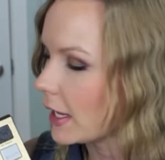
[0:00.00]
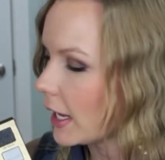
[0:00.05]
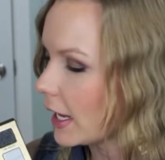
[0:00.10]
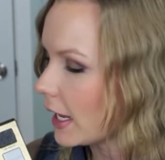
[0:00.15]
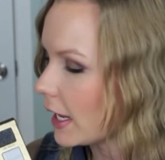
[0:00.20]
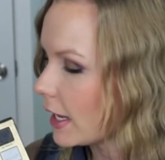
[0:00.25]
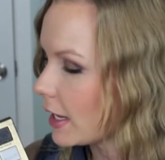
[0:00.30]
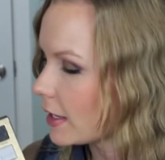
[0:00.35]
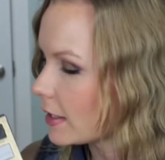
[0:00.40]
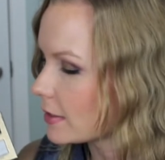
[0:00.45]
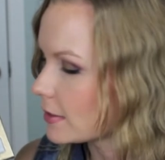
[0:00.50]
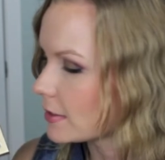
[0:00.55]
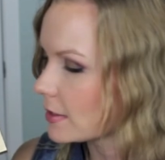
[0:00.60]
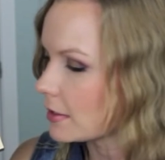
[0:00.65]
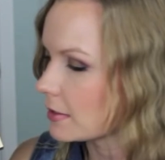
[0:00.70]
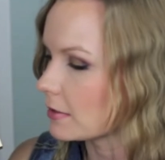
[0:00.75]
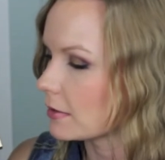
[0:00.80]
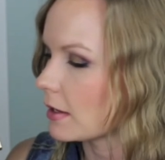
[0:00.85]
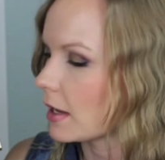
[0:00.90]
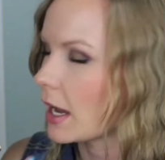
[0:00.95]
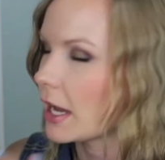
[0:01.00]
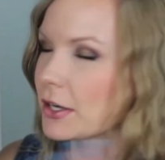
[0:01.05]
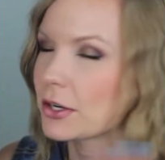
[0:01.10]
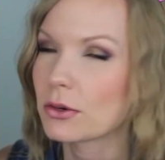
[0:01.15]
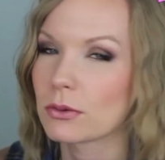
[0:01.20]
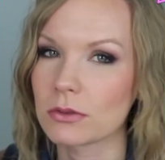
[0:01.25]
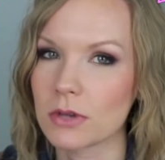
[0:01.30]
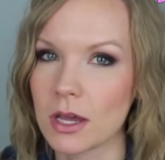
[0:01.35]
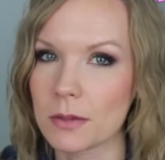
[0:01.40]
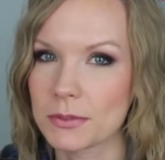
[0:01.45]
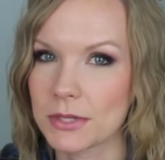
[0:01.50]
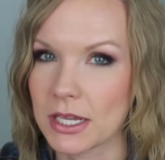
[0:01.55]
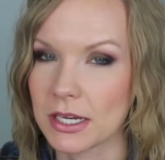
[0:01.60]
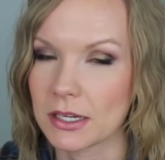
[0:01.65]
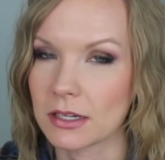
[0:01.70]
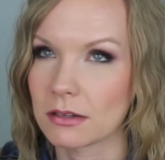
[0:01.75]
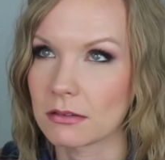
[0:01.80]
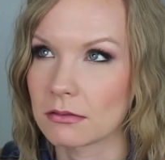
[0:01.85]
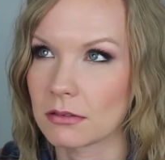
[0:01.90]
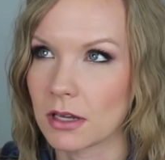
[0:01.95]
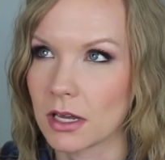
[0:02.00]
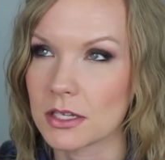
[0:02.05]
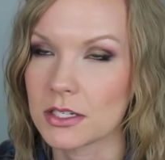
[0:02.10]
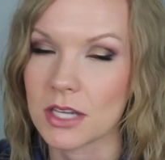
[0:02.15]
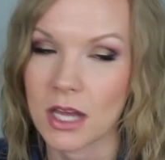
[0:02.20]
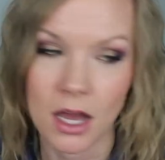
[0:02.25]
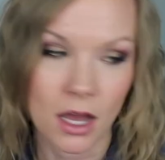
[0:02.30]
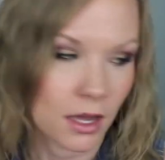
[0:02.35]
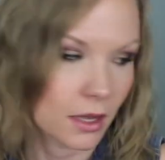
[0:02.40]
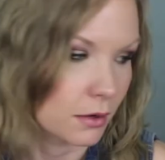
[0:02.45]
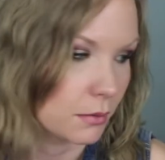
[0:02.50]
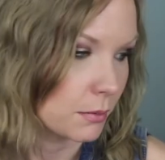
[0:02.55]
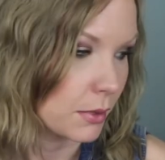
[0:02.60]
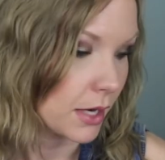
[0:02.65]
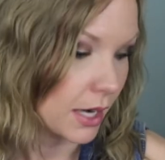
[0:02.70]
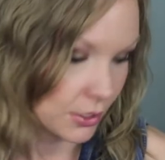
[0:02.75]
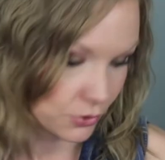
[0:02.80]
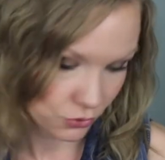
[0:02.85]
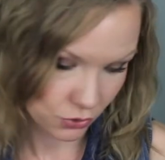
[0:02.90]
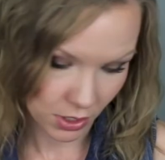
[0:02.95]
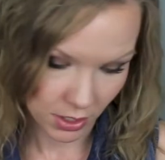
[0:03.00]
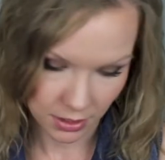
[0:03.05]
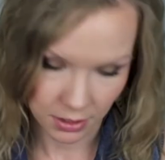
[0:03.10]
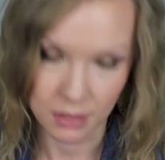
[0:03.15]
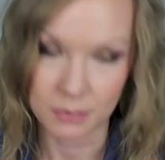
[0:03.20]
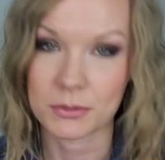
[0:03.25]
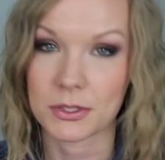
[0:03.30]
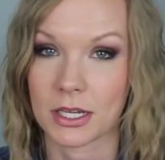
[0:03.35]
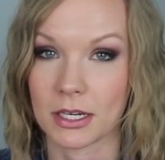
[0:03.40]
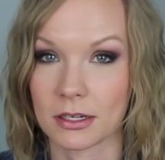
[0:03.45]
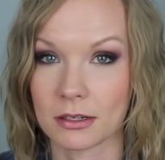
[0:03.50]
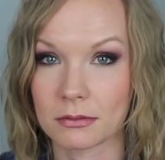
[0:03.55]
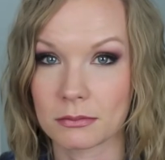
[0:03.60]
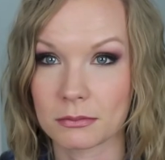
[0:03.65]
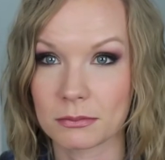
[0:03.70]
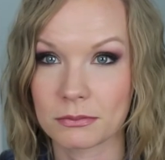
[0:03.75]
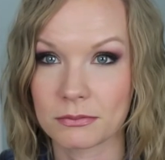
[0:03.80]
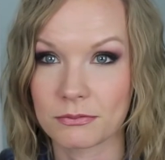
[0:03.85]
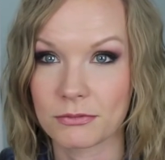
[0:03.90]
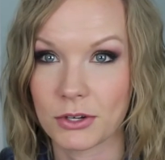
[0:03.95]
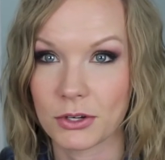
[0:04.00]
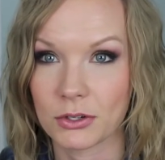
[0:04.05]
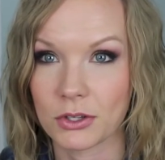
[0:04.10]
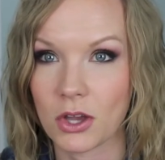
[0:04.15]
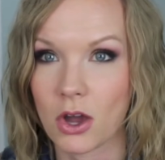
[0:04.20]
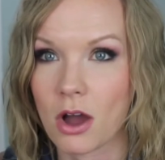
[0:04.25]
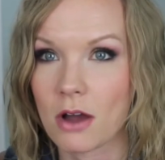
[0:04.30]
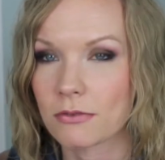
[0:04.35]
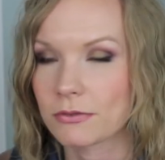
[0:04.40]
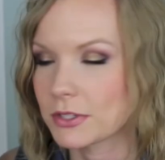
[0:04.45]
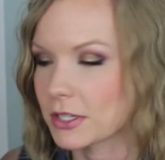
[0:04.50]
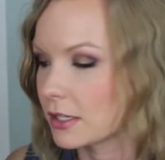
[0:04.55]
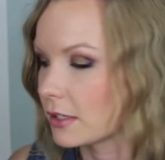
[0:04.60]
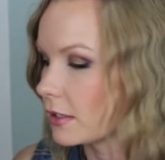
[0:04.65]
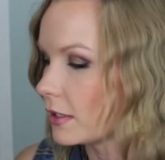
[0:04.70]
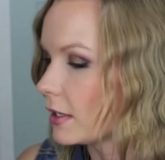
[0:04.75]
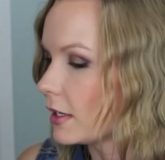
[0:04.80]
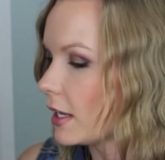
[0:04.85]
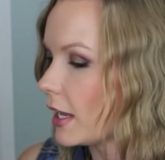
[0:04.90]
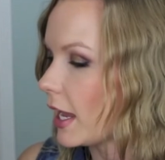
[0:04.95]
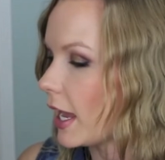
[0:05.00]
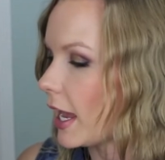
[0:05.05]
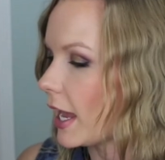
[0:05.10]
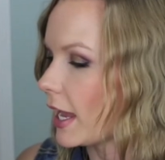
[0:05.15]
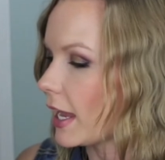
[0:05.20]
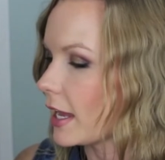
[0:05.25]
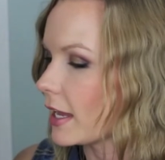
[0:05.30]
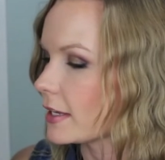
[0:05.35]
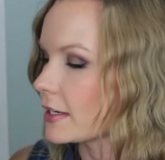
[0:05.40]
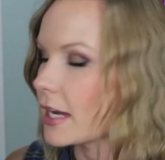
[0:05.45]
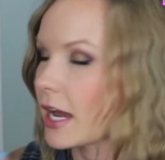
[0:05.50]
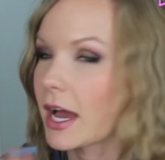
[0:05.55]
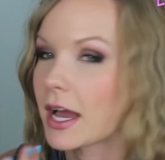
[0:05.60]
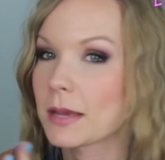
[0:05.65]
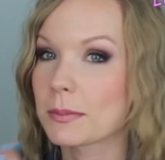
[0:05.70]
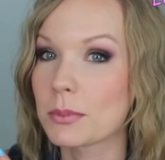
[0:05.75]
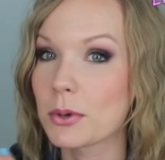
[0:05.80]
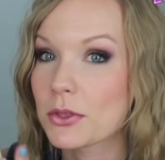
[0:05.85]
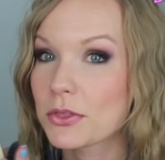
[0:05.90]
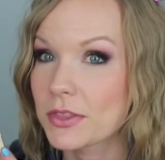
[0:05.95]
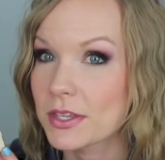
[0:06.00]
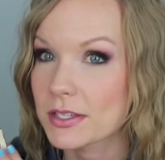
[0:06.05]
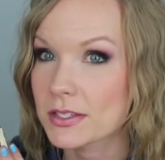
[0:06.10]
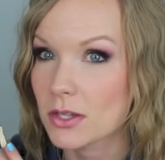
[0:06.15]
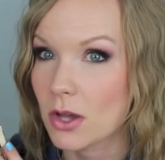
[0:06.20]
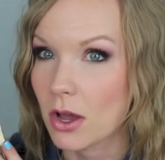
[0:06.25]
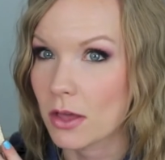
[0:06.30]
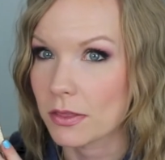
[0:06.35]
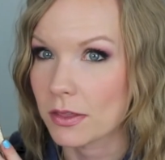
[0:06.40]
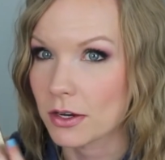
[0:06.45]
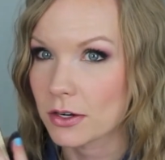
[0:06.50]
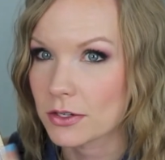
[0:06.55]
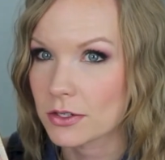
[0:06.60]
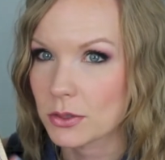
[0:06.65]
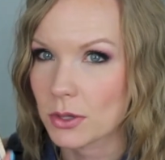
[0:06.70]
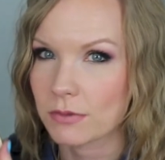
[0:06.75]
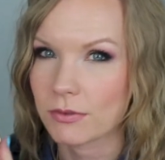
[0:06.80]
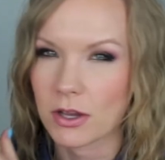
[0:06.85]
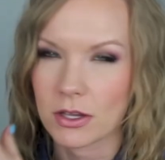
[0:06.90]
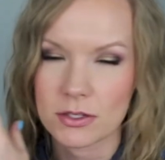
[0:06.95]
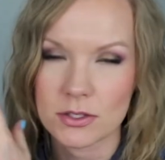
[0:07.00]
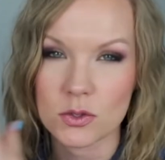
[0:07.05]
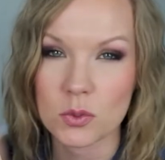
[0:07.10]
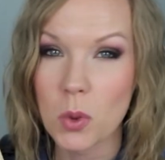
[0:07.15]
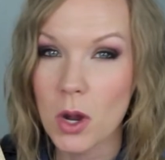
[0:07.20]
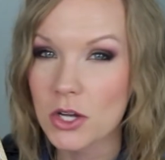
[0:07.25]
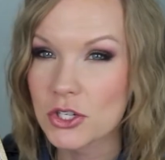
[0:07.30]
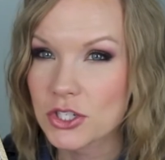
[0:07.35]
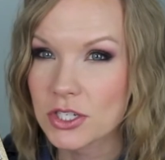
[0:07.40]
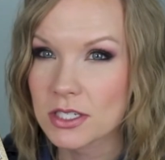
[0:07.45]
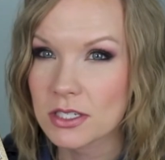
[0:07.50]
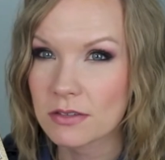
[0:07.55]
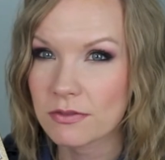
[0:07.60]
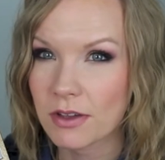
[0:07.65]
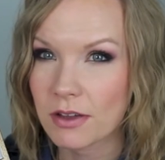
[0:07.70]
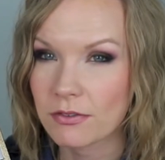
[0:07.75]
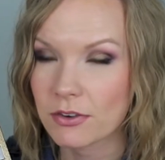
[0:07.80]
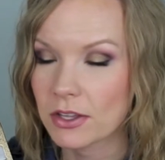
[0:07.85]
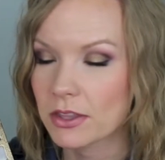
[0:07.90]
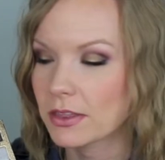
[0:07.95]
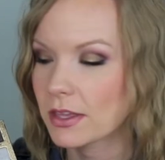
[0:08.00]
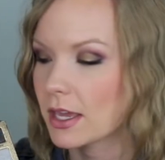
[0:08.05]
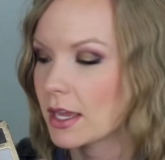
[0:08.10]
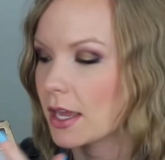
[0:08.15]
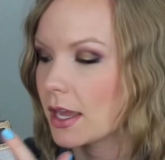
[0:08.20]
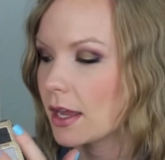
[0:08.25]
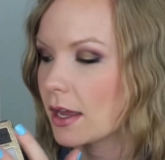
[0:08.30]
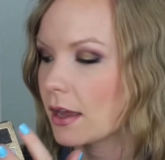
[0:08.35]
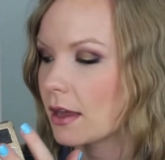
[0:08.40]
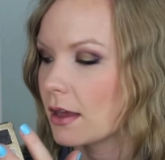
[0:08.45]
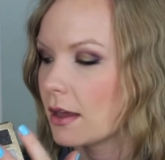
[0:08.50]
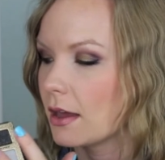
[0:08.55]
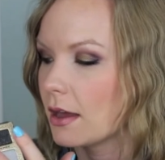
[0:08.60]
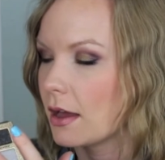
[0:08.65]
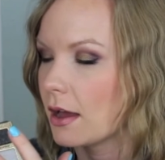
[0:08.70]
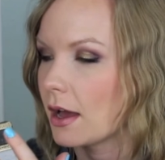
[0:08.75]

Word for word: And I don't update it a ton, but I try to update it fairly often. And I put this on there. So I've got swatches of everything.